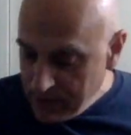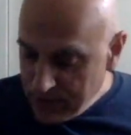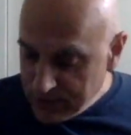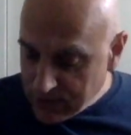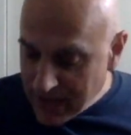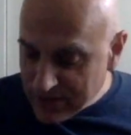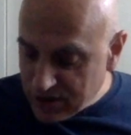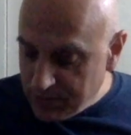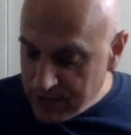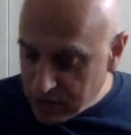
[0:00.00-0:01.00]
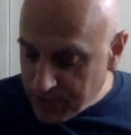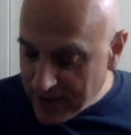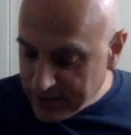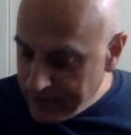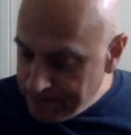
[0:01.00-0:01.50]
So that's to be
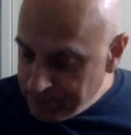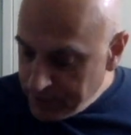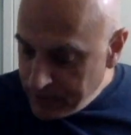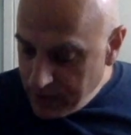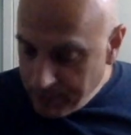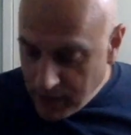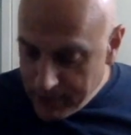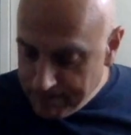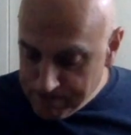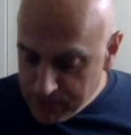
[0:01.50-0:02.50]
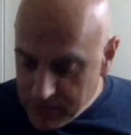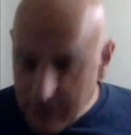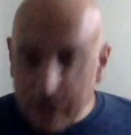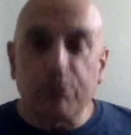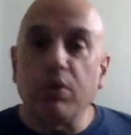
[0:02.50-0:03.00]
expected, but it
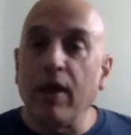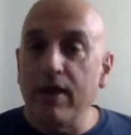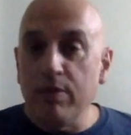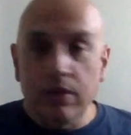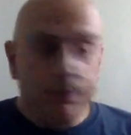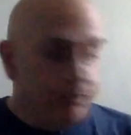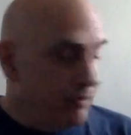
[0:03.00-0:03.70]
is playable.